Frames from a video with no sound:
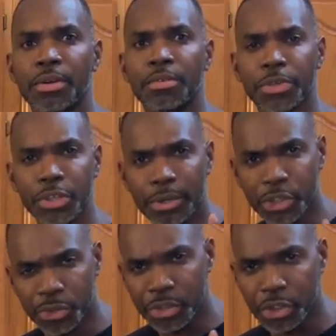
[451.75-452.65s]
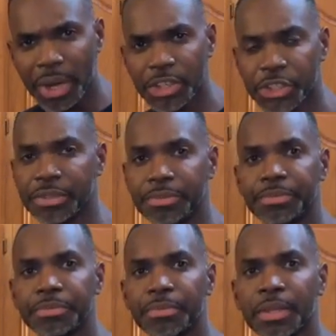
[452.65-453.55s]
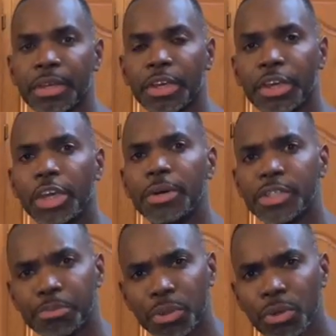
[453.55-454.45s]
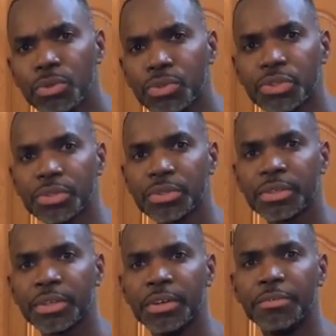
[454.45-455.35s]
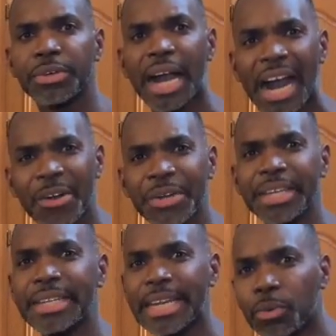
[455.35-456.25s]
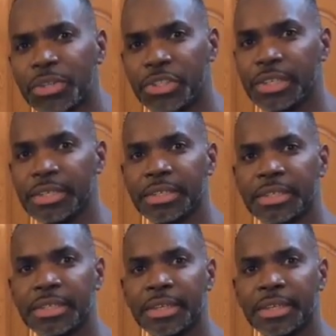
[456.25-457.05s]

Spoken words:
for your transgression. He was bruised for our iniquity.